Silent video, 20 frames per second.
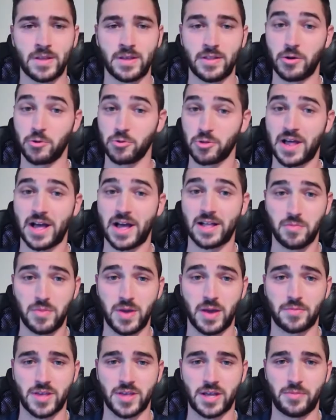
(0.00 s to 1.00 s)
There was a lot to be
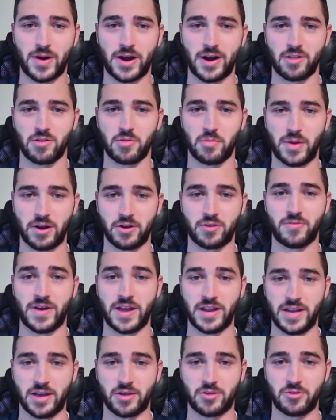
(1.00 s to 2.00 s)
upset about as a Bears fan
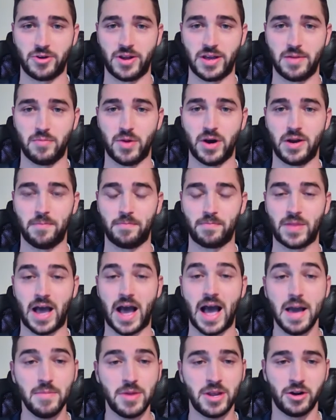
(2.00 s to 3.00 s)
yesterday, but
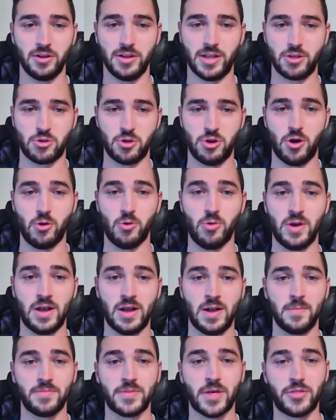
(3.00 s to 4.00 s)
I'm here to let you know
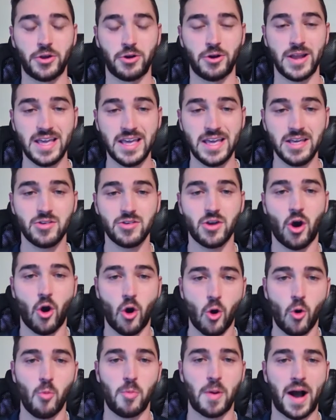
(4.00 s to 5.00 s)
that there is
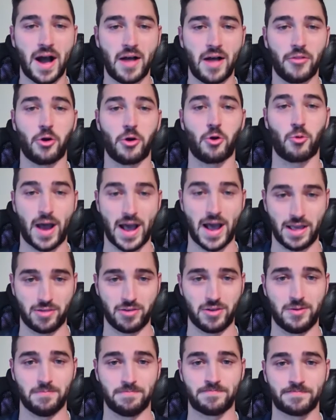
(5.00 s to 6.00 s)
hope on the
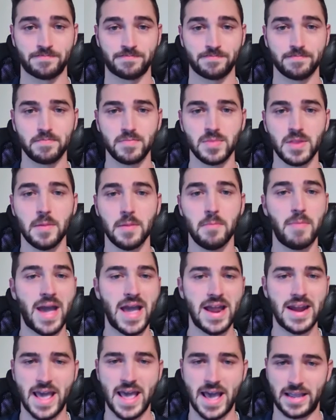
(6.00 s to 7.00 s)
horizon.
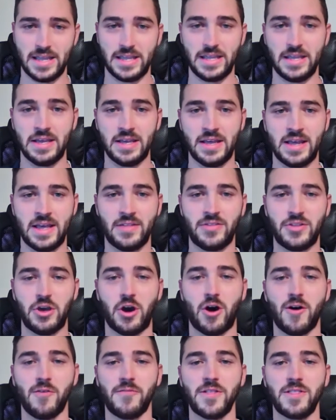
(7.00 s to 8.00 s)
Matt Nagy, the
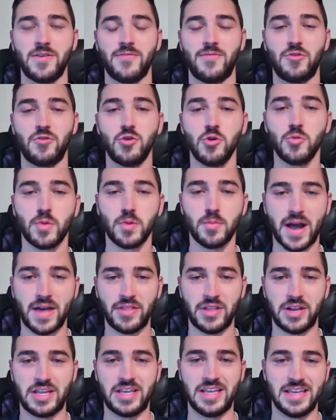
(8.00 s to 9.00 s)
offensive supermind
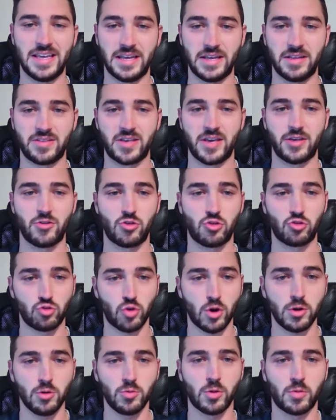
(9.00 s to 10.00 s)
that he is, has
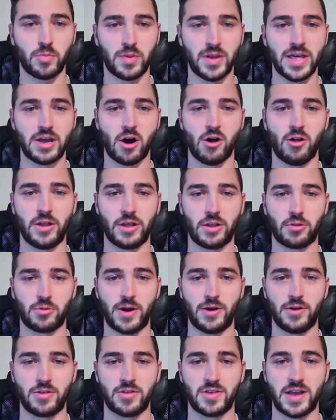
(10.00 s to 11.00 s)
struggled with play calling
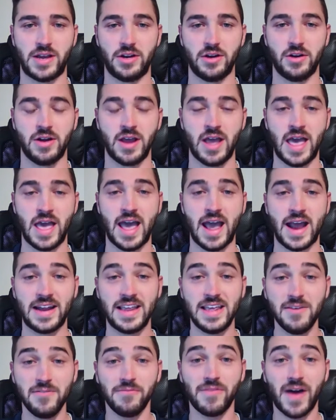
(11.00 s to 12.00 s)
throughout his tenure, and
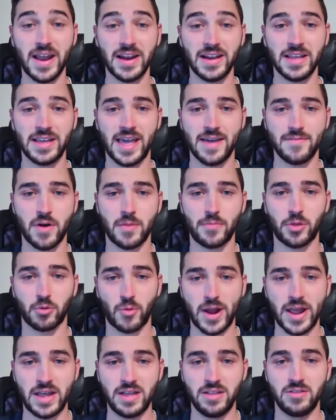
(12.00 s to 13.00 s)
he finally gave up the
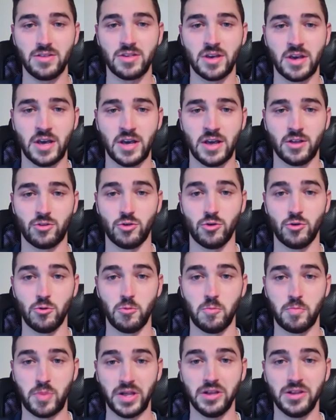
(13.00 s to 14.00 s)
reins to
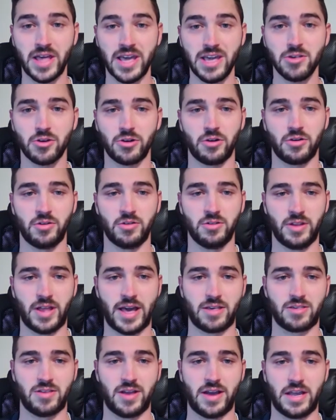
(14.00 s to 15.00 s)
Bill Lazor
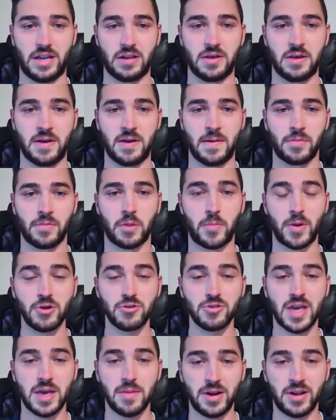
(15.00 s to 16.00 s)
last night. The
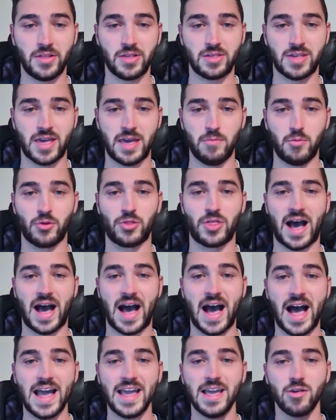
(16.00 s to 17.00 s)
Bears came into this game with the
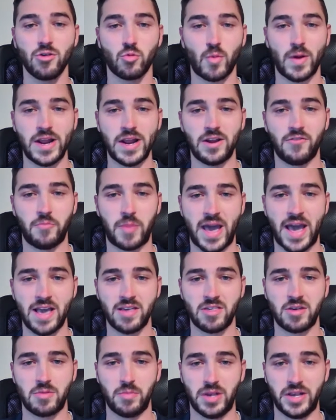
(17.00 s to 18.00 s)
highest rate of
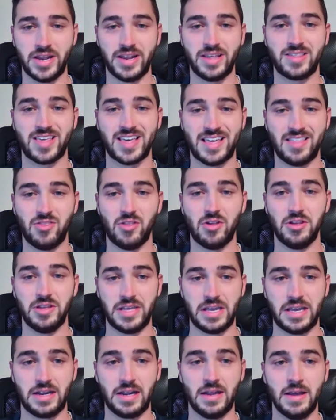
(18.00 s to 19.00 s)
passing plays in the
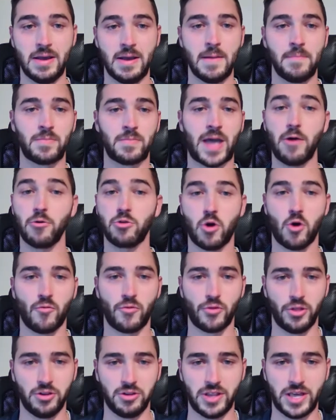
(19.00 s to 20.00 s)
league. I was
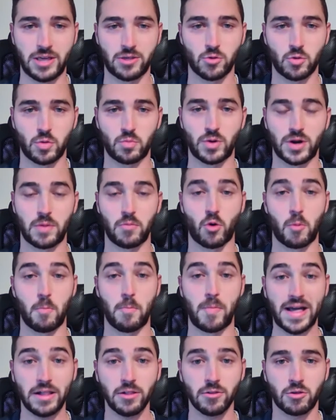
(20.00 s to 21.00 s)
hopeful that Lazor would bring a more
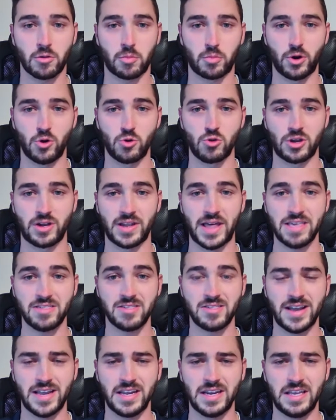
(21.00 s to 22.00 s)
balanced approach, and last
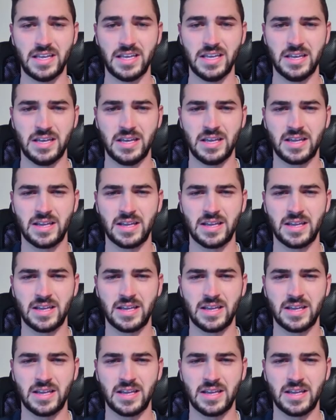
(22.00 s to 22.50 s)
night he